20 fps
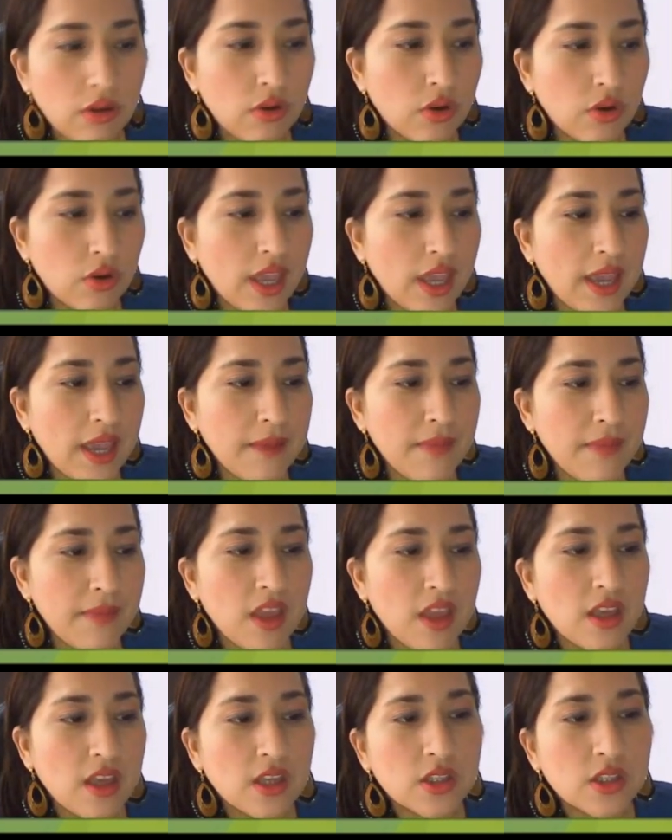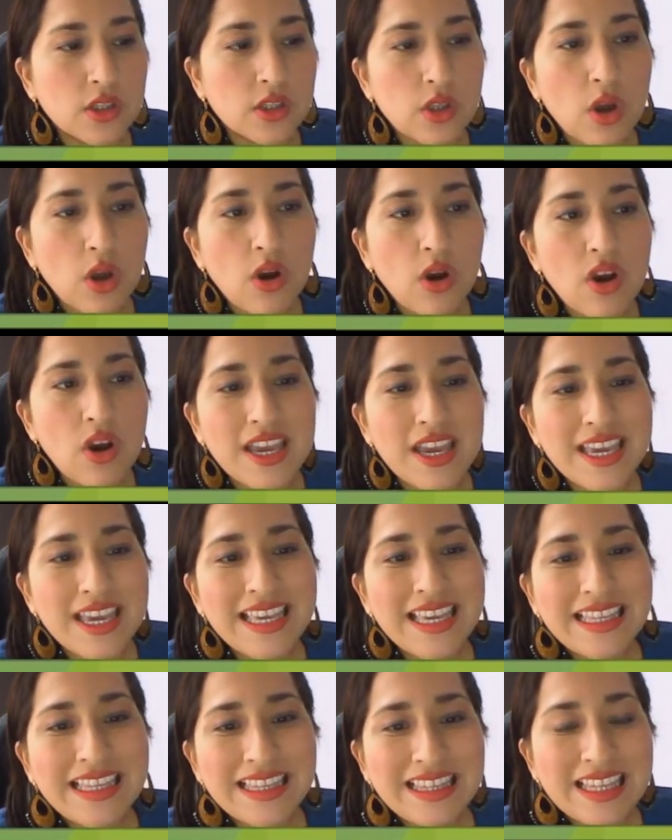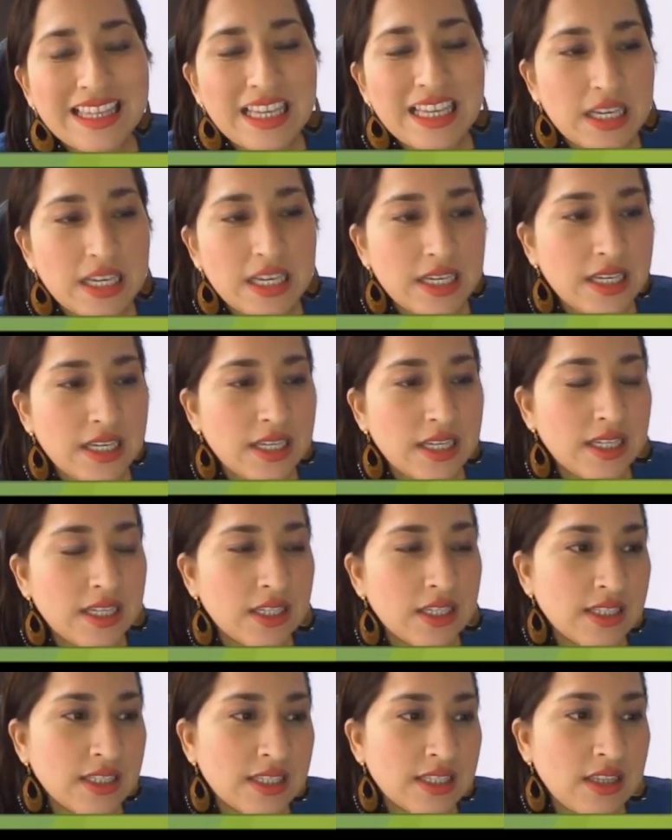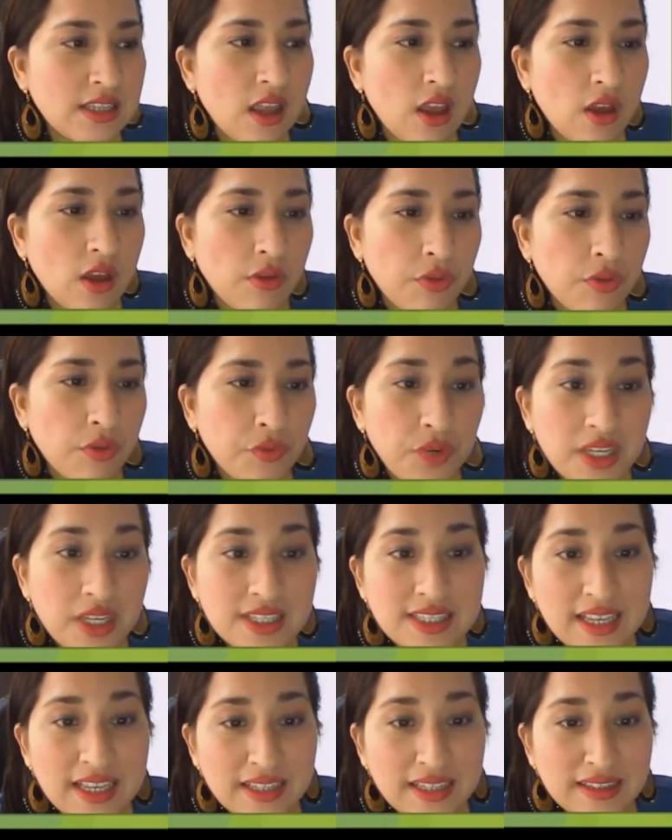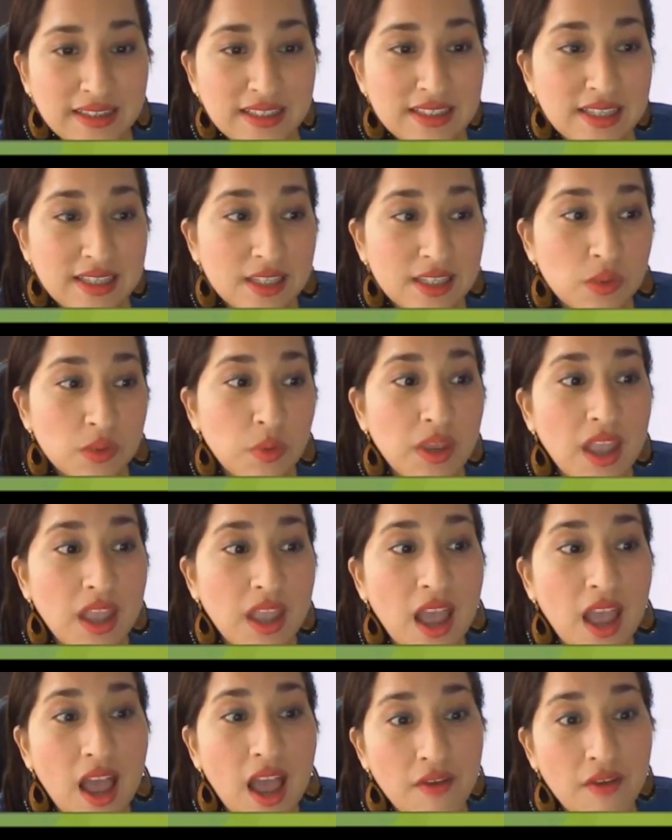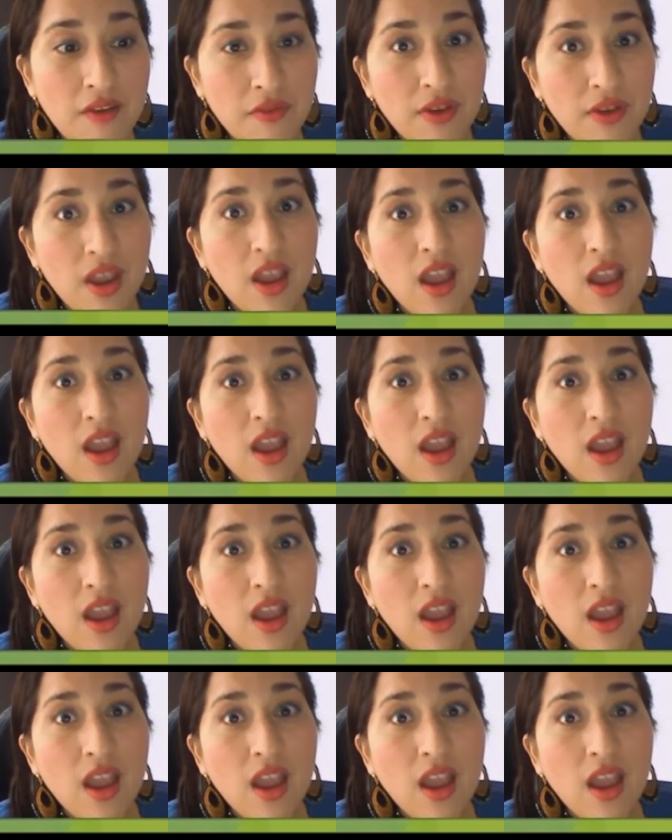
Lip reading: Okay? So, in the 3 sentences, we have